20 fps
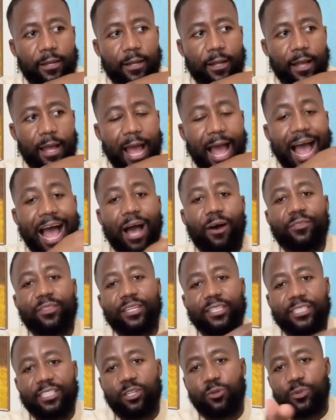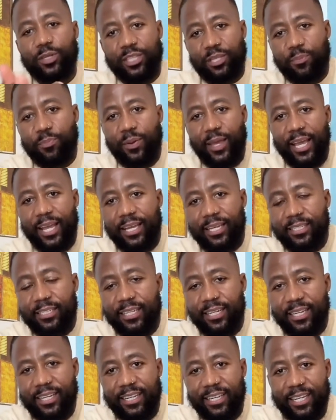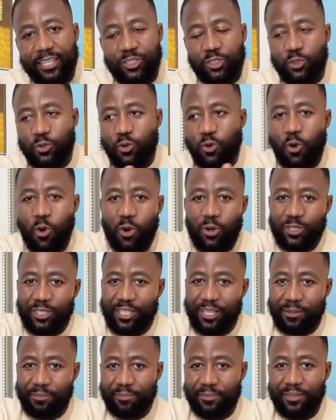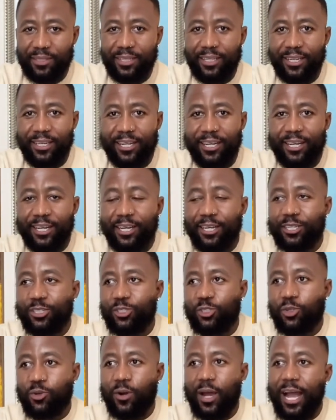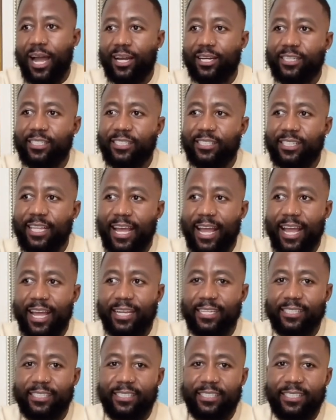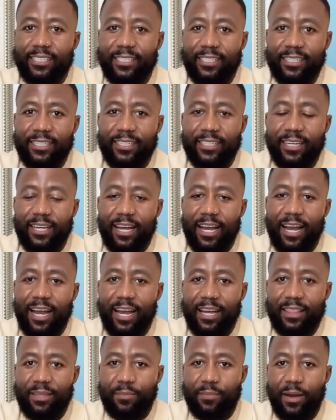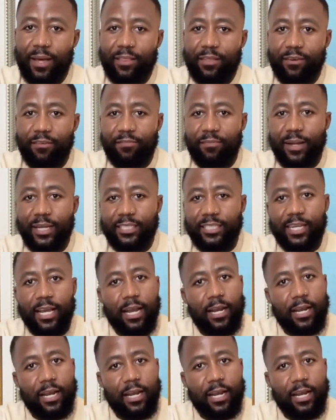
how they deal with the pain that you caused them. So I understand uh, the mother of my child